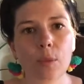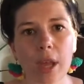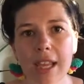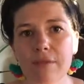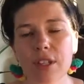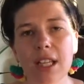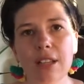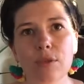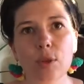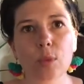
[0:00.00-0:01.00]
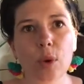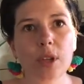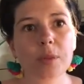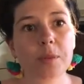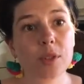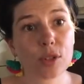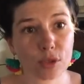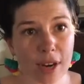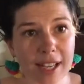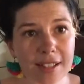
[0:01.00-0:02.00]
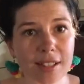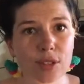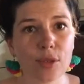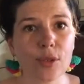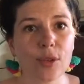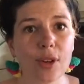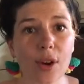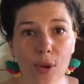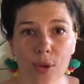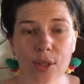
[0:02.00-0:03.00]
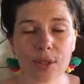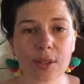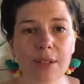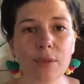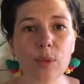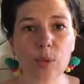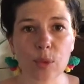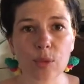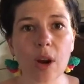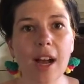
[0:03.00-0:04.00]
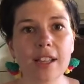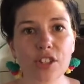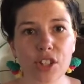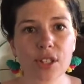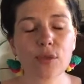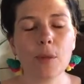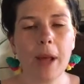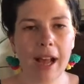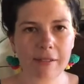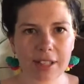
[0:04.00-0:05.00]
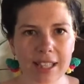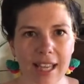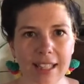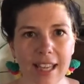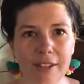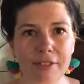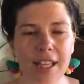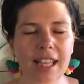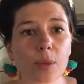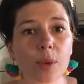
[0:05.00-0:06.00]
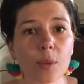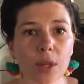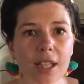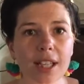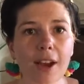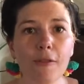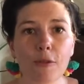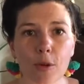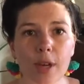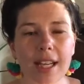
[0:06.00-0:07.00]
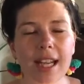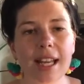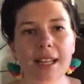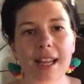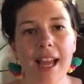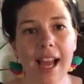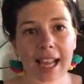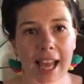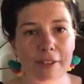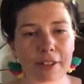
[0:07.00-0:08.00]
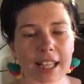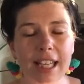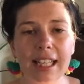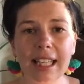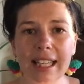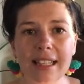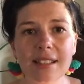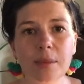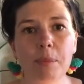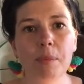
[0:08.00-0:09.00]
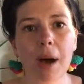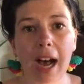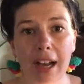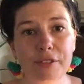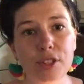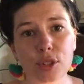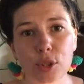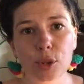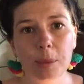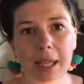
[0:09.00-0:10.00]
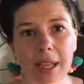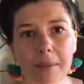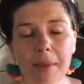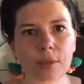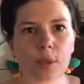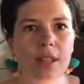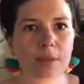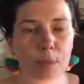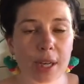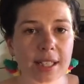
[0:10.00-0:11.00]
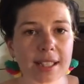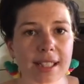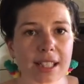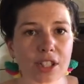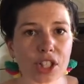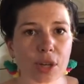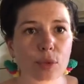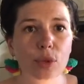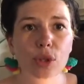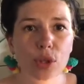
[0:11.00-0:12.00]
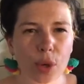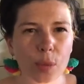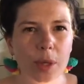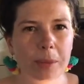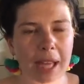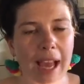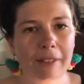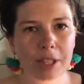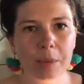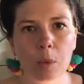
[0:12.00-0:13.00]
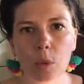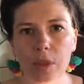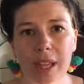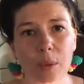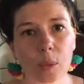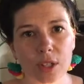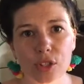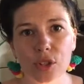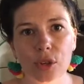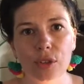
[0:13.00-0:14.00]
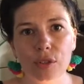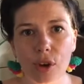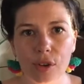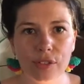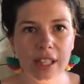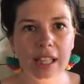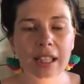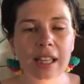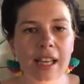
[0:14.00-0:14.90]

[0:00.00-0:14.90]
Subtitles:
even if you weren't stressed, your cortisol levels would rise just from having that caffeine. We want to avoid caffeine at least after 2 p.m. With pregnancy in general, you don't want to be having more than 1 shot of coffee